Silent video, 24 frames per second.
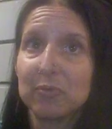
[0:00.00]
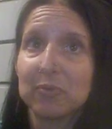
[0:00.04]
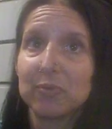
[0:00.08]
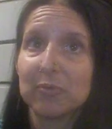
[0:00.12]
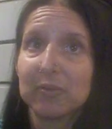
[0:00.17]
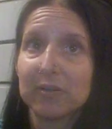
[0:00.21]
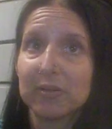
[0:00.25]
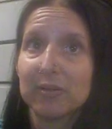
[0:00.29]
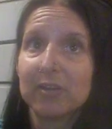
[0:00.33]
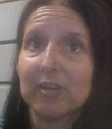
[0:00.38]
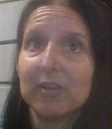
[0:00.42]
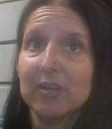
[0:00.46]

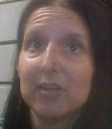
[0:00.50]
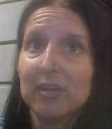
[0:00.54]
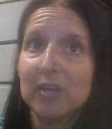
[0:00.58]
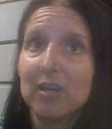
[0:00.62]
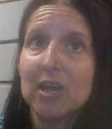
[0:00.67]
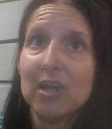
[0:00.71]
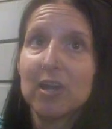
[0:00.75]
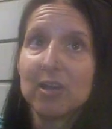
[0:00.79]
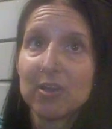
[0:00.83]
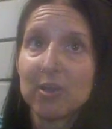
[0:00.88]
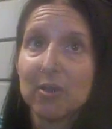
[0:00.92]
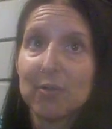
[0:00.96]
who are
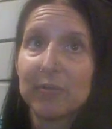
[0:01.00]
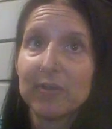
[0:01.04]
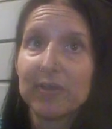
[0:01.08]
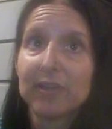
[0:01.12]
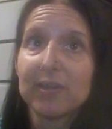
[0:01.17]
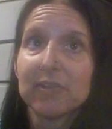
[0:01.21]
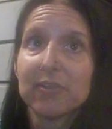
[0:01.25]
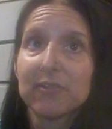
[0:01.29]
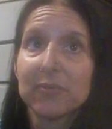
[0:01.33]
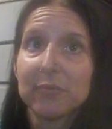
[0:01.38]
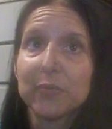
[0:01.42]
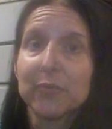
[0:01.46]

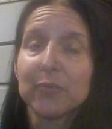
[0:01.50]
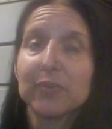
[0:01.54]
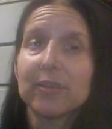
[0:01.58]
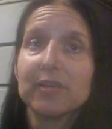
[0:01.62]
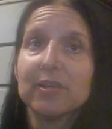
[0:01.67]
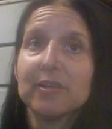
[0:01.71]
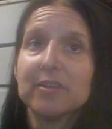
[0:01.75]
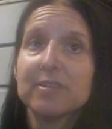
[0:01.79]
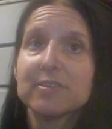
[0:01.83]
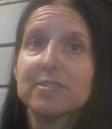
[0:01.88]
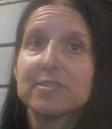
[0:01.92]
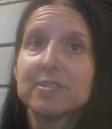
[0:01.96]
going through
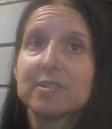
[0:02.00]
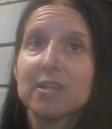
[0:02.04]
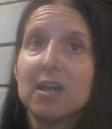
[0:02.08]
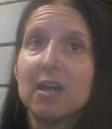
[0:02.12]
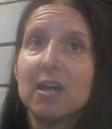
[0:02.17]
this.